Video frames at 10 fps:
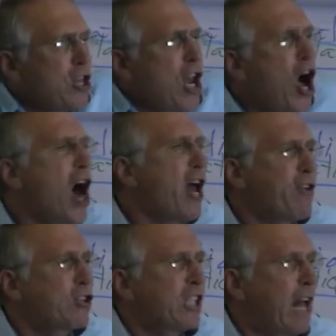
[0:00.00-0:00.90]
you're the Lord
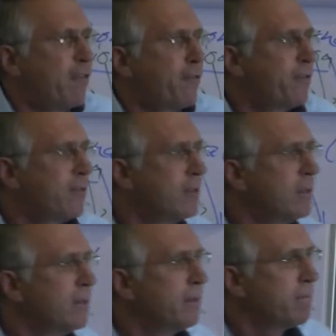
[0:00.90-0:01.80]
of yourself.
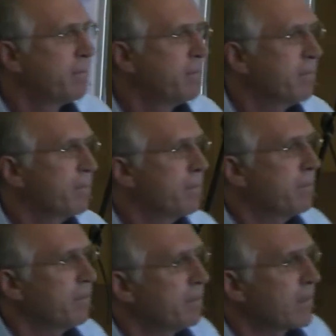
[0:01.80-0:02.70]

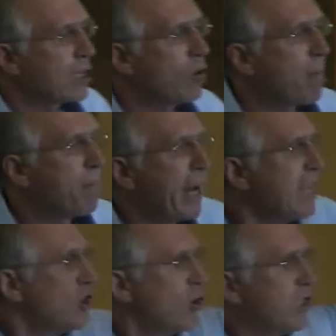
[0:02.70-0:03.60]
And you embrace